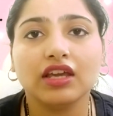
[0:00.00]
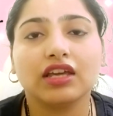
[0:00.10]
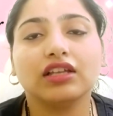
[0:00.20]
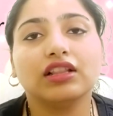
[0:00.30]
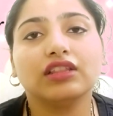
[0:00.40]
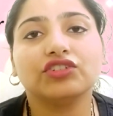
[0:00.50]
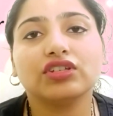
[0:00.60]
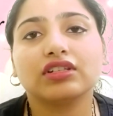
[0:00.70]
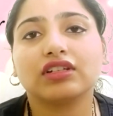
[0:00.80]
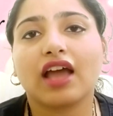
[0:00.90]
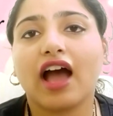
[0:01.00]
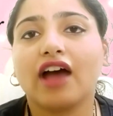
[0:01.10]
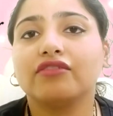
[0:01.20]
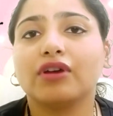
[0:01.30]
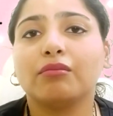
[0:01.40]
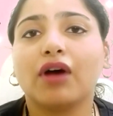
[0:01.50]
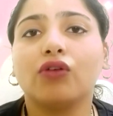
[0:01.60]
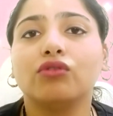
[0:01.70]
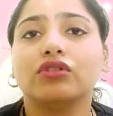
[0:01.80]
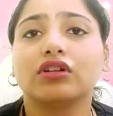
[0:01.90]
He'll just have
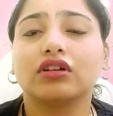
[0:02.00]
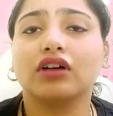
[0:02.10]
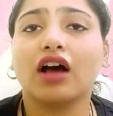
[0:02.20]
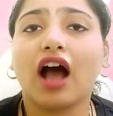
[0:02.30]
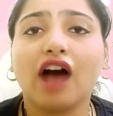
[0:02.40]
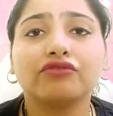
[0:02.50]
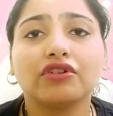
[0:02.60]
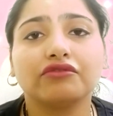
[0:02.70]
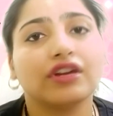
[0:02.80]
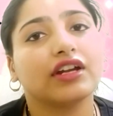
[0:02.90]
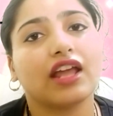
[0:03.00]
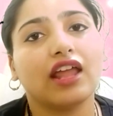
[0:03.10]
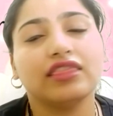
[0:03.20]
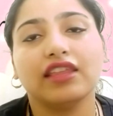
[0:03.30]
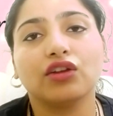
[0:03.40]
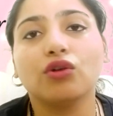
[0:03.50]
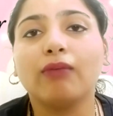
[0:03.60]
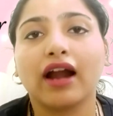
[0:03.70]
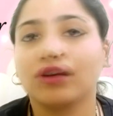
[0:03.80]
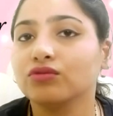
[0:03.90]
about half of it and then go
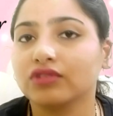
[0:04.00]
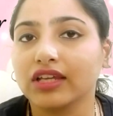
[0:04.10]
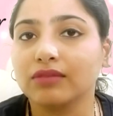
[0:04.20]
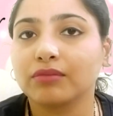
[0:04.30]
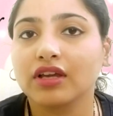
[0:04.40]
back to sleep.